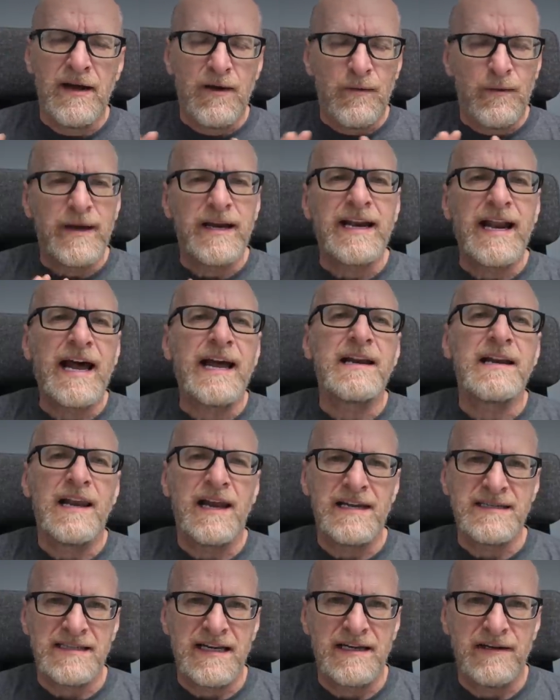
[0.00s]
We can
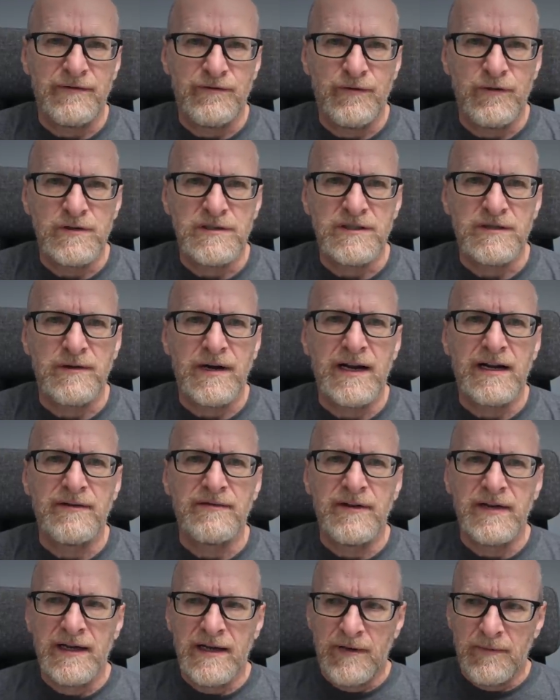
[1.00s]
analyze any
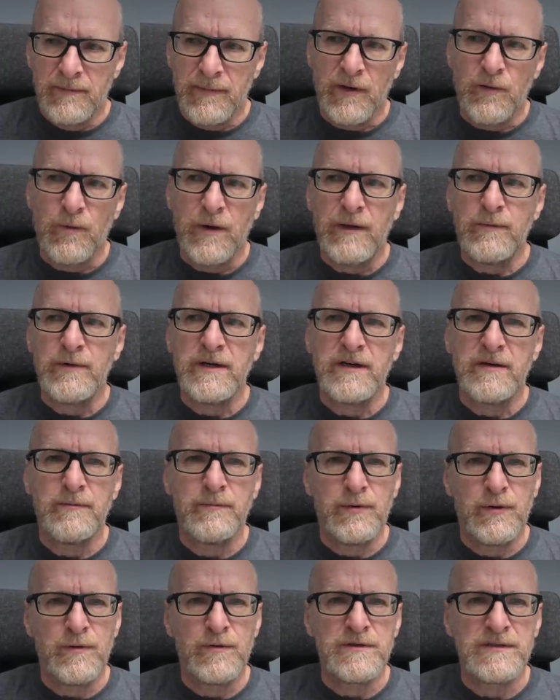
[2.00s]
photograph, but when we
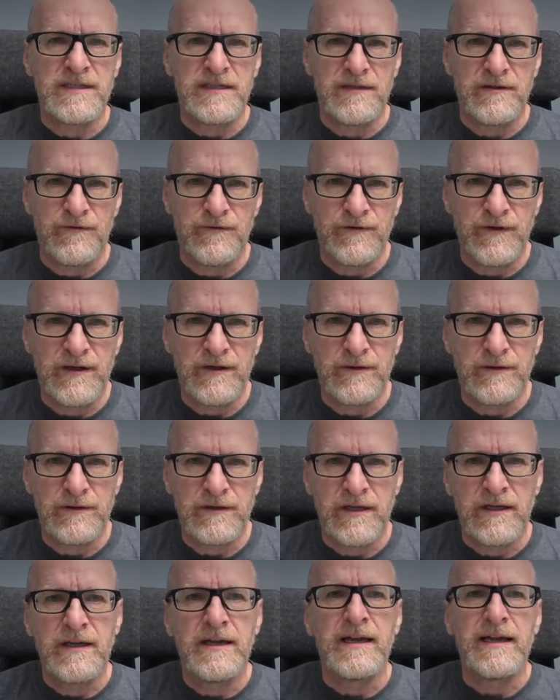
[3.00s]
compose in the
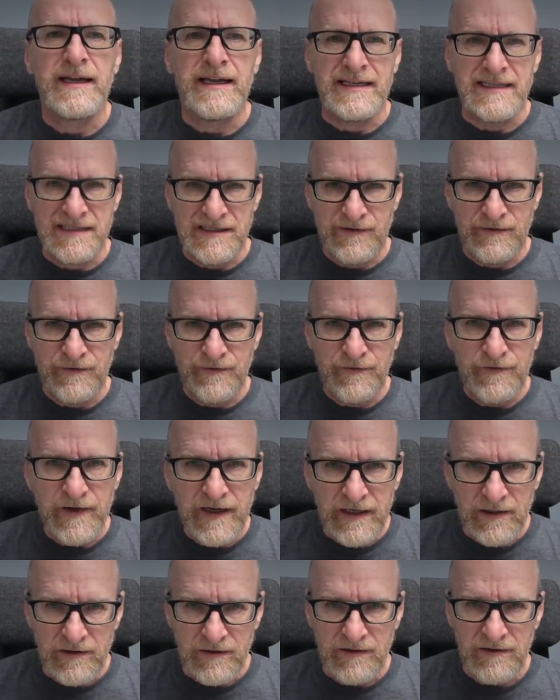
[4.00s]
field, it's
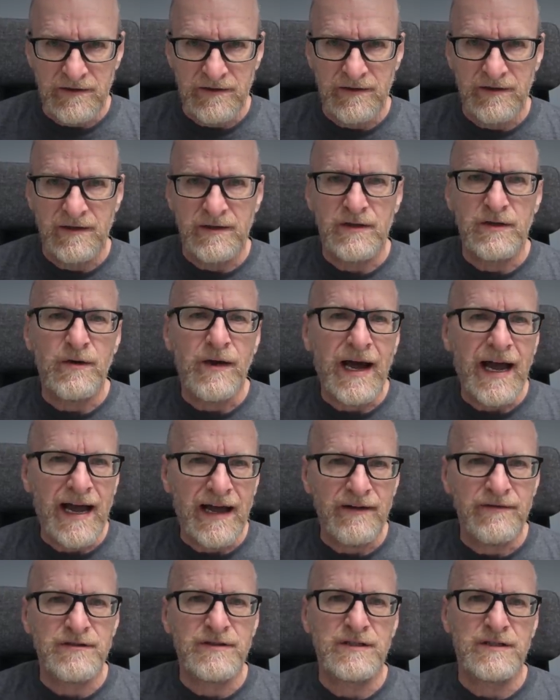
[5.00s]
feel. You
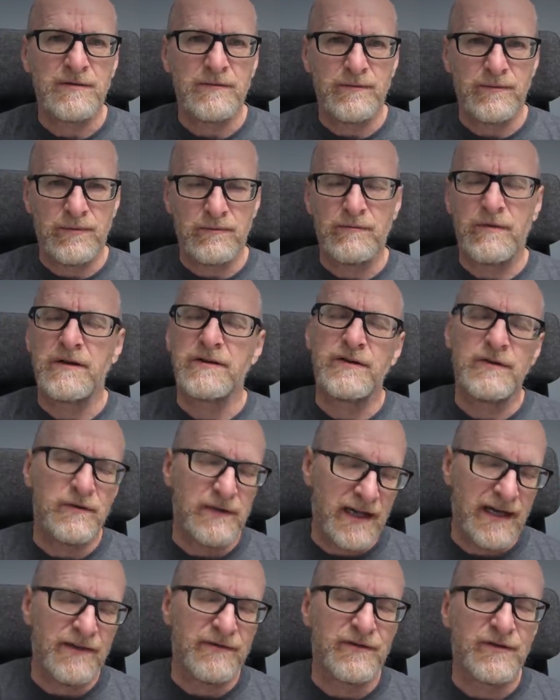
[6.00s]
have to, you
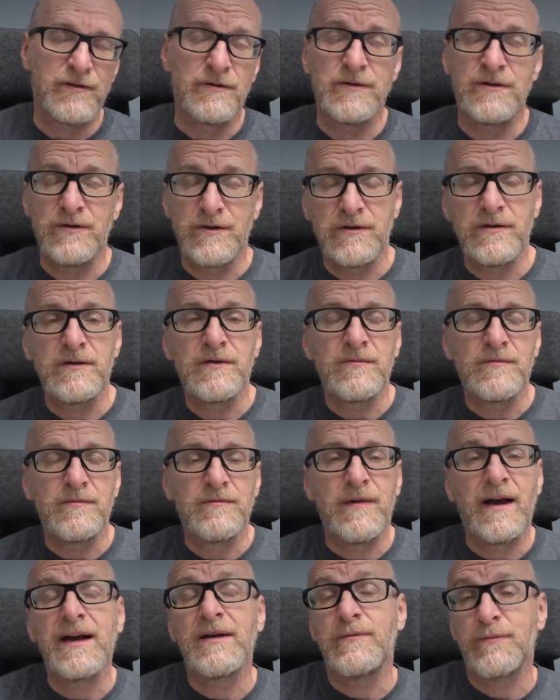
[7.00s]
don't have to.
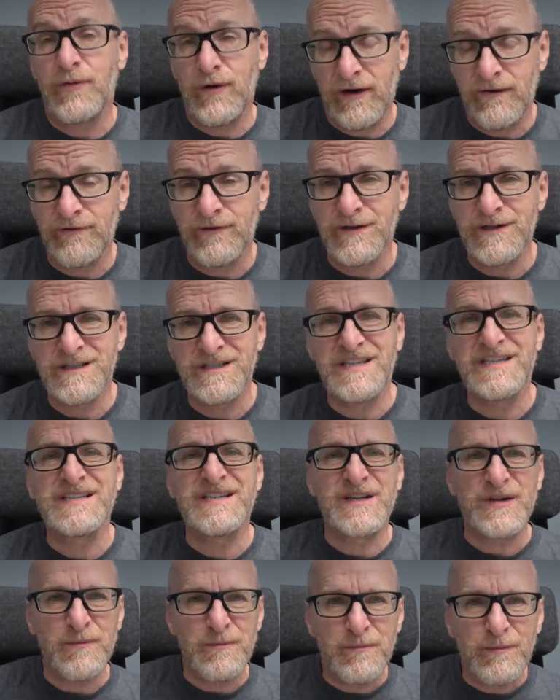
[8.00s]
My preference is
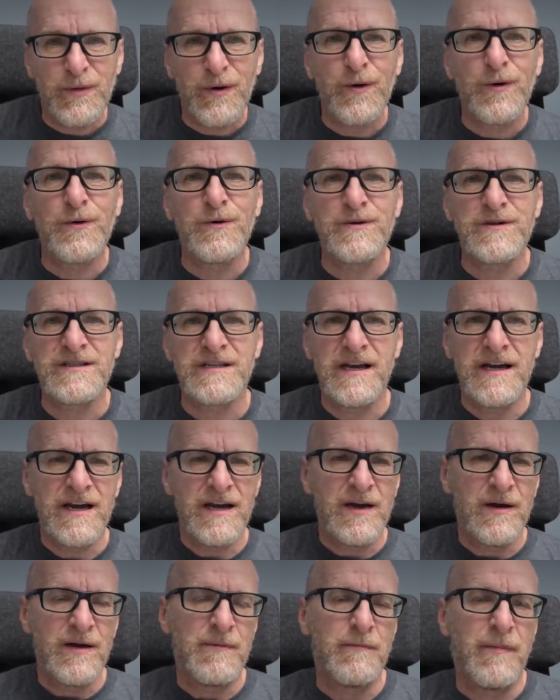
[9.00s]
to compose
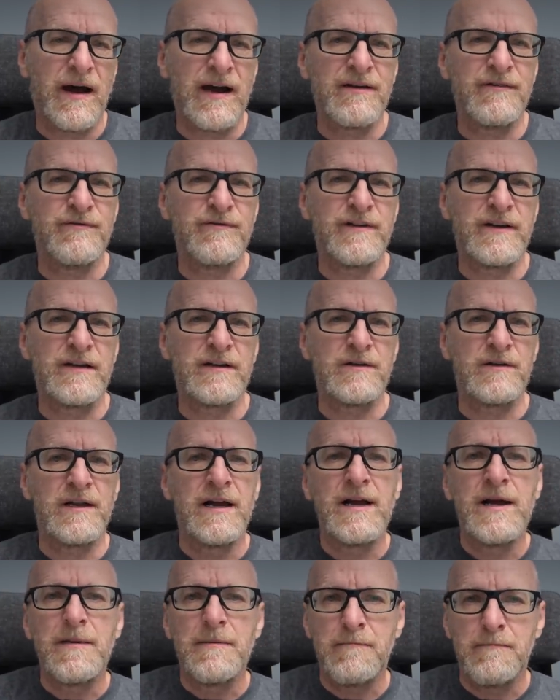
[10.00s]
by feel
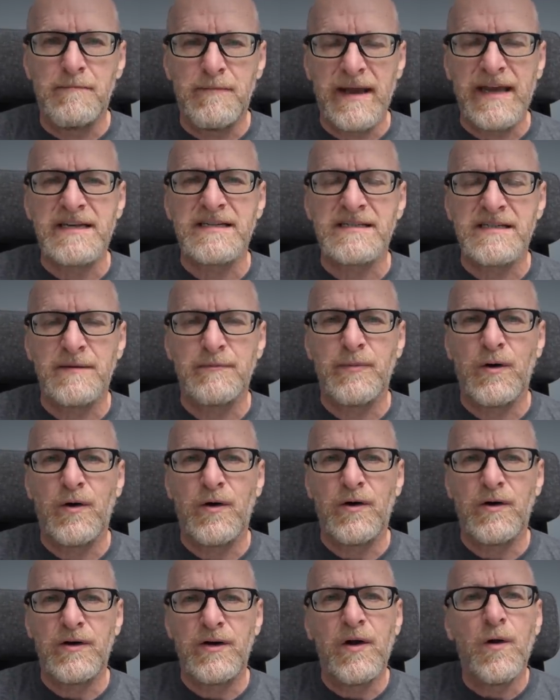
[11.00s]
based
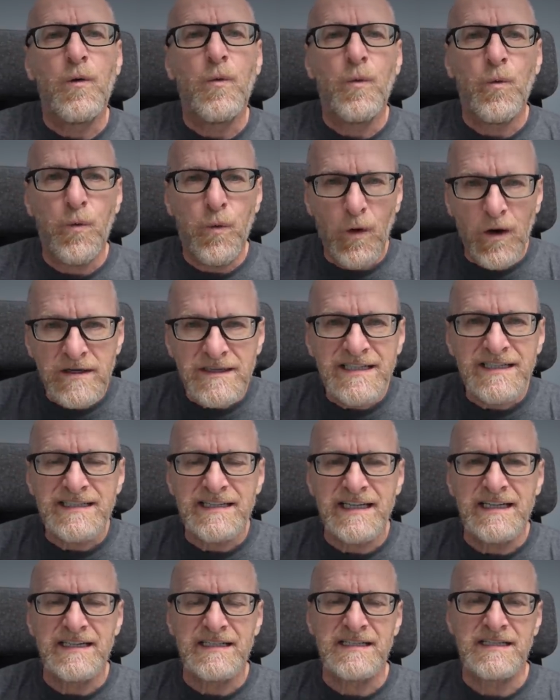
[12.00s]
upon what
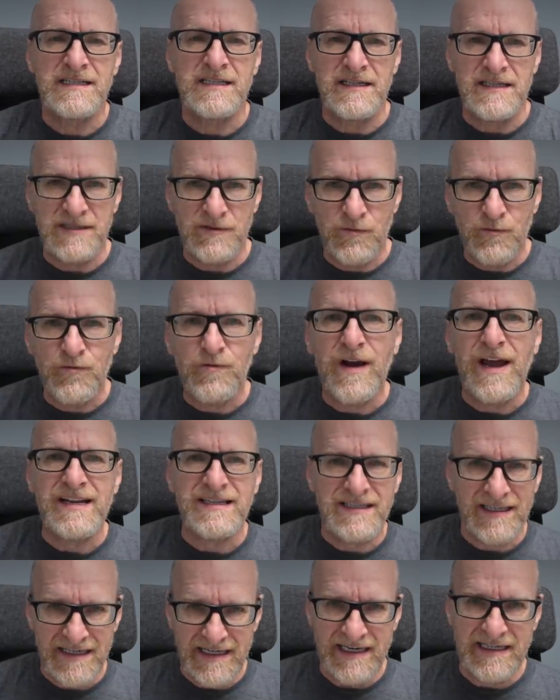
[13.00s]
it is that's
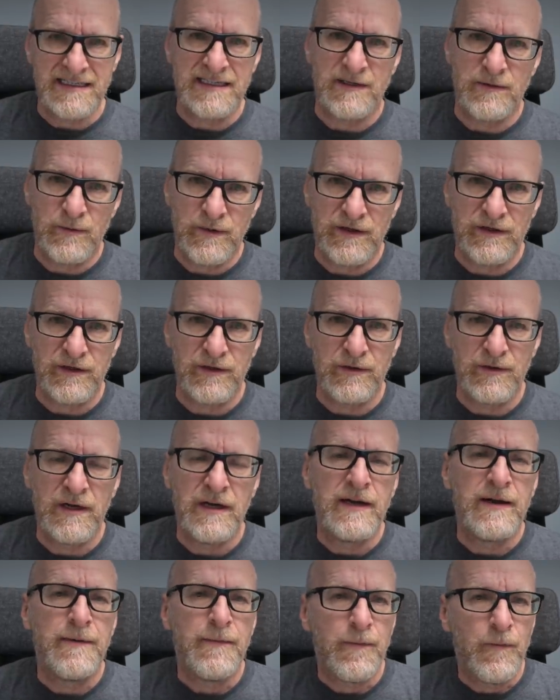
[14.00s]
resonating with you.
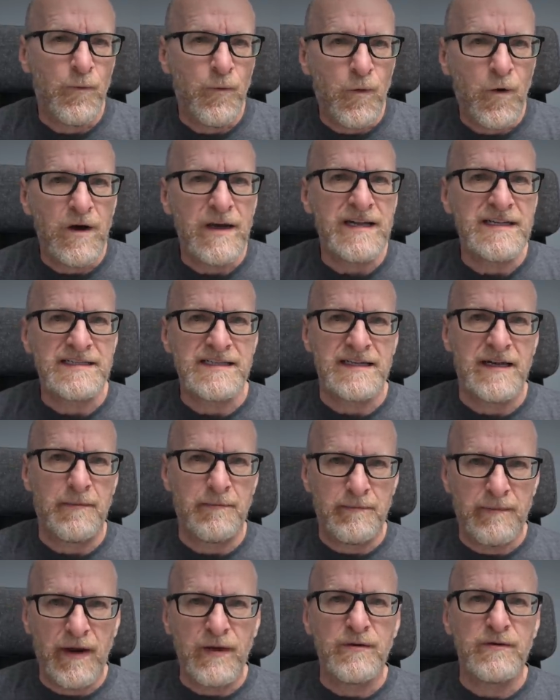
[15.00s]
What is it
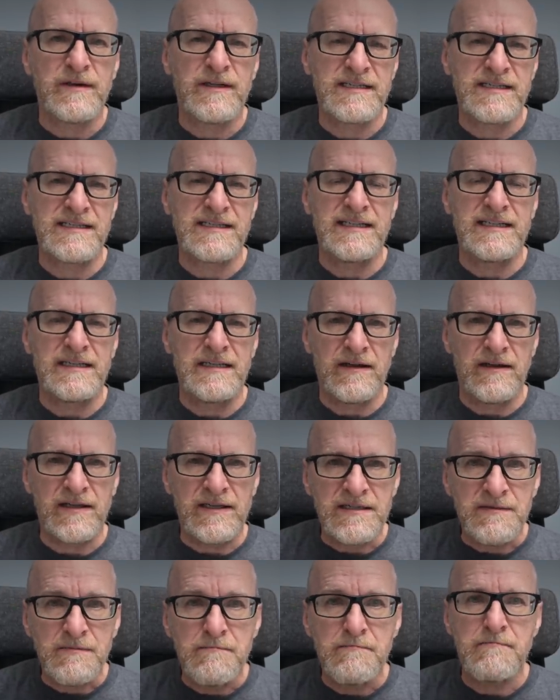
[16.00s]
about the scene
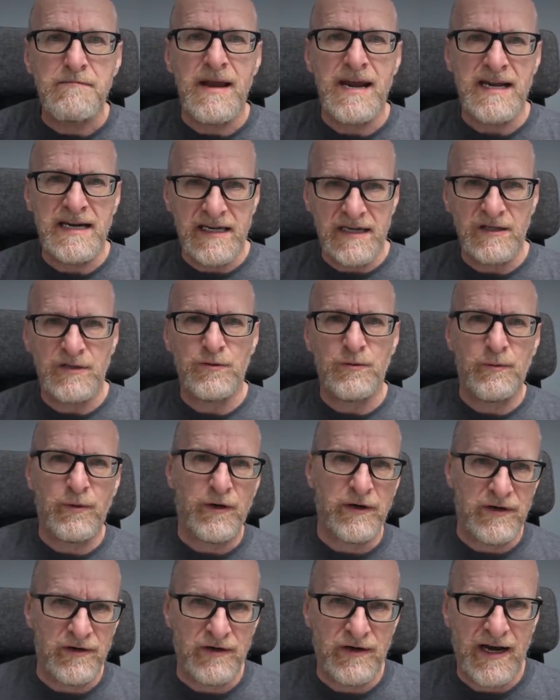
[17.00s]
that's making you
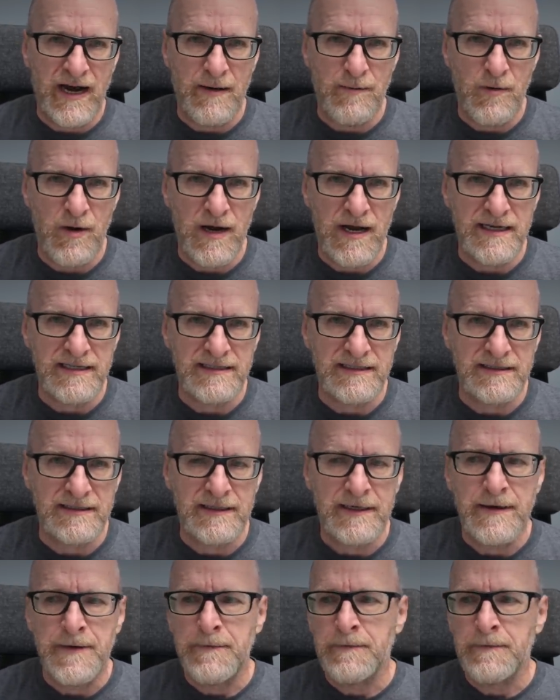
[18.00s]
point your camera at it?